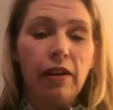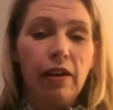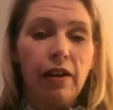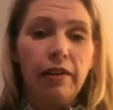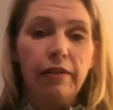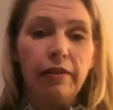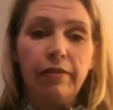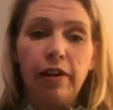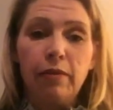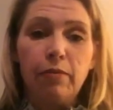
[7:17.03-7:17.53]

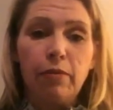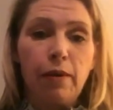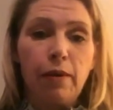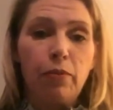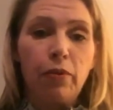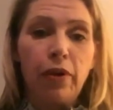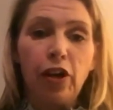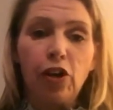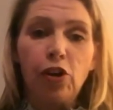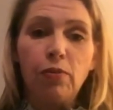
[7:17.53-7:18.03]
I might
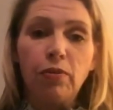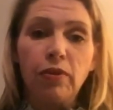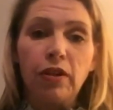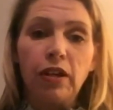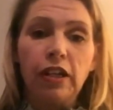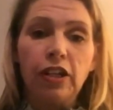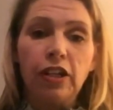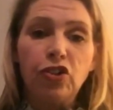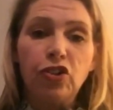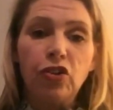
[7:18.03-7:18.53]
break open
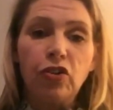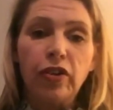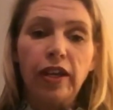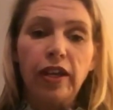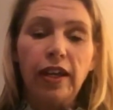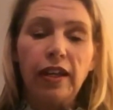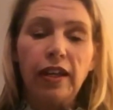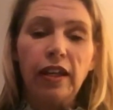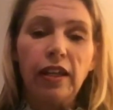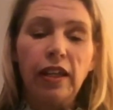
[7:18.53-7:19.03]
an intro
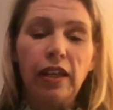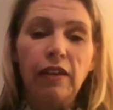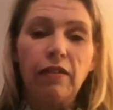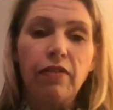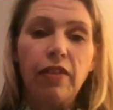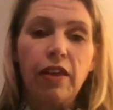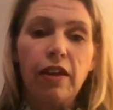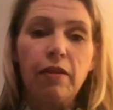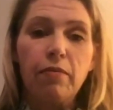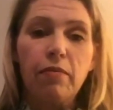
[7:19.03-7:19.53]
kit and
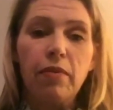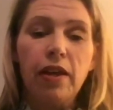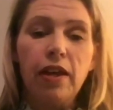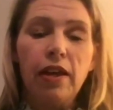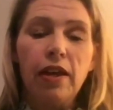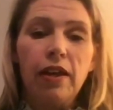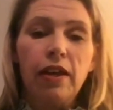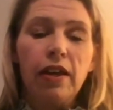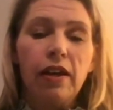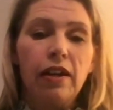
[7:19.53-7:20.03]
give them
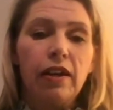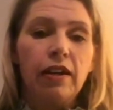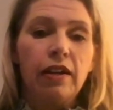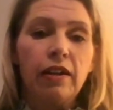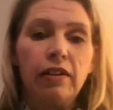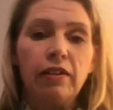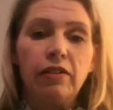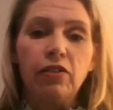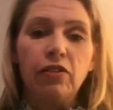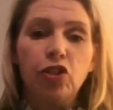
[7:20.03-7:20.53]

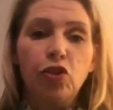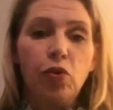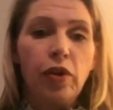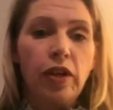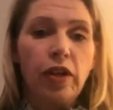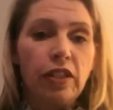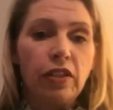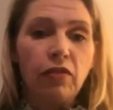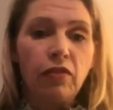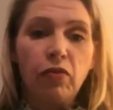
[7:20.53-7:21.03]
a
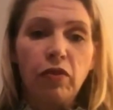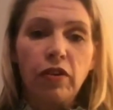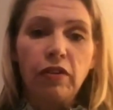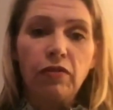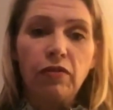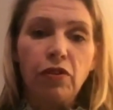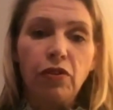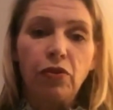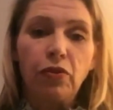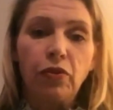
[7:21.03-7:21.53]
choice of one
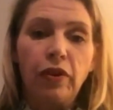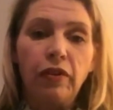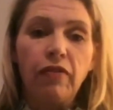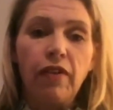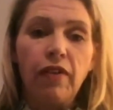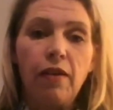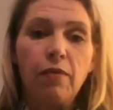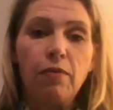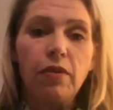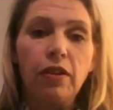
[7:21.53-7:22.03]
of the 3
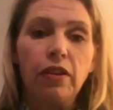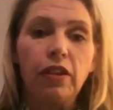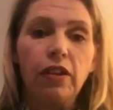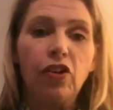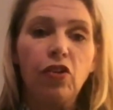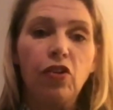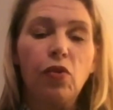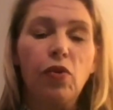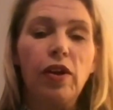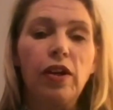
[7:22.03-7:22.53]

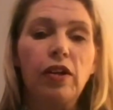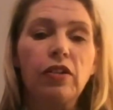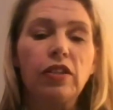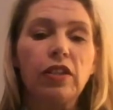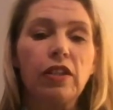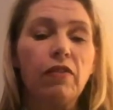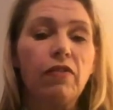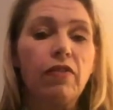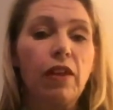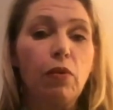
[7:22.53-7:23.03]
5-milliliter oils
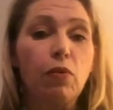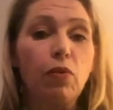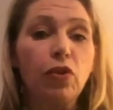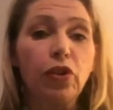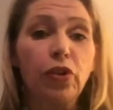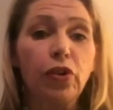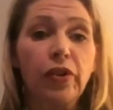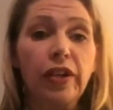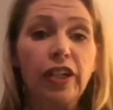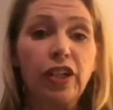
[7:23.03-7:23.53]
if they will
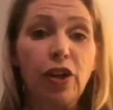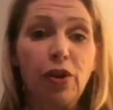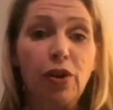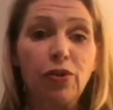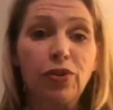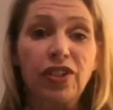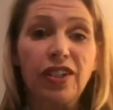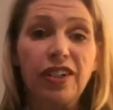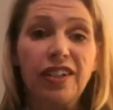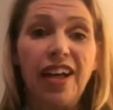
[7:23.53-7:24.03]
agree to
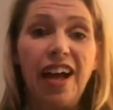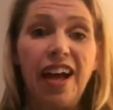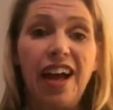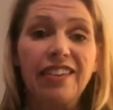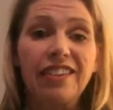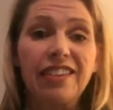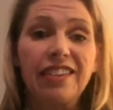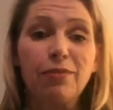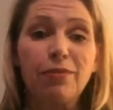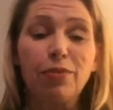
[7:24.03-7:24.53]
host a
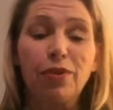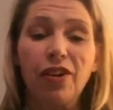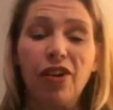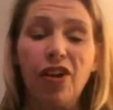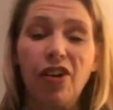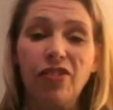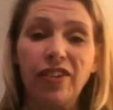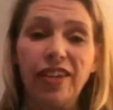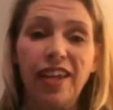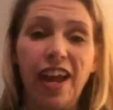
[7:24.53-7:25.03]
class and put it
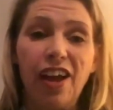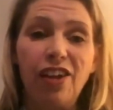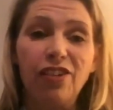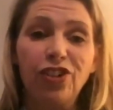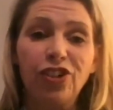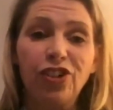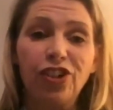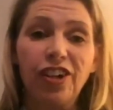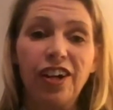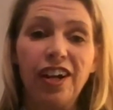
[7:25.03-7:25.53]
on the
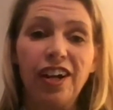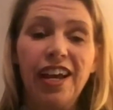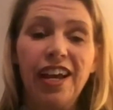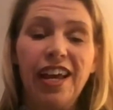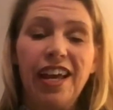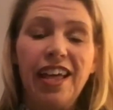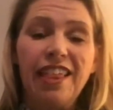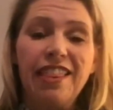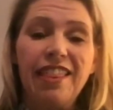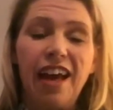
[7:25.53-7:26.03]
calendar
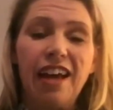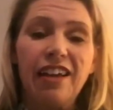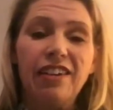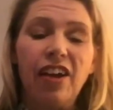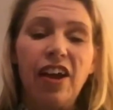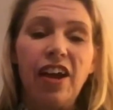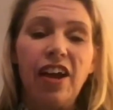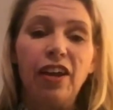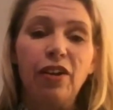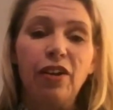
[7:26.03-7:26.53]
that
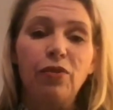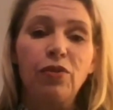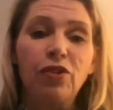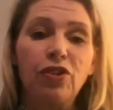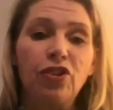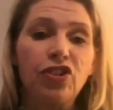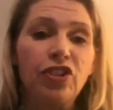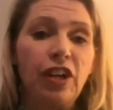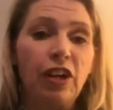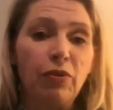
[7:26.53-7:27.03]
night, or
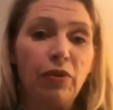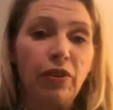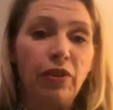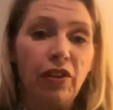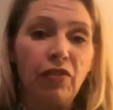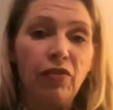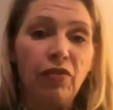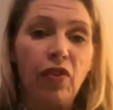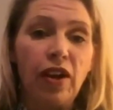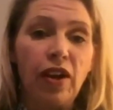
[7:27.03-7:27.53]
share with
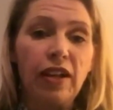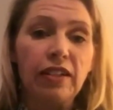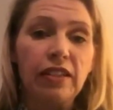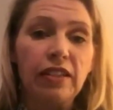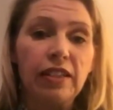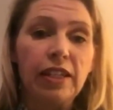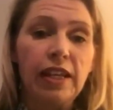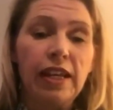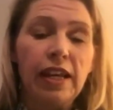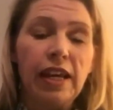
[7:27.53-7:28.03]
their friends.